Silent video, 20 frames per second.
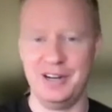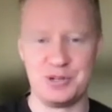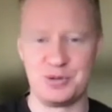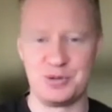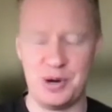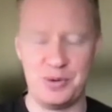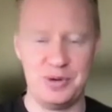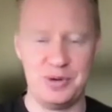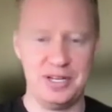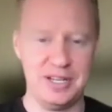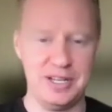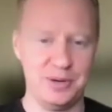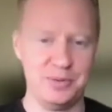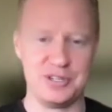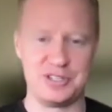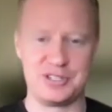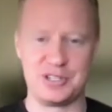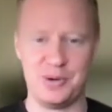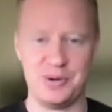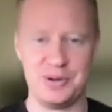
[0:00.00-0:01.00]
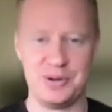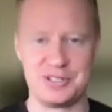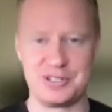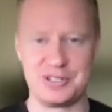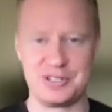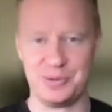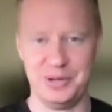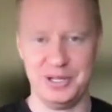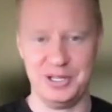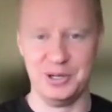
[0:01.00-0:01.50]
said, here's what we did with
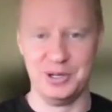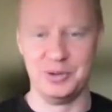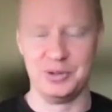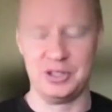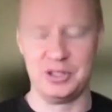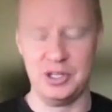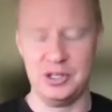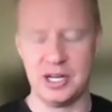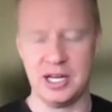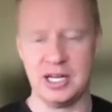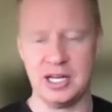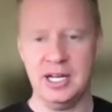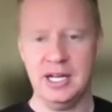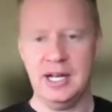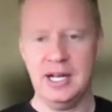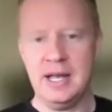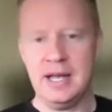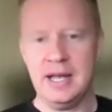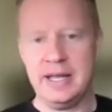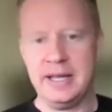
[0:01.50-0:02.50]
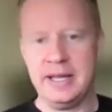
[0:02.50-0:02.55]
so-and-so, and we do it with you guys.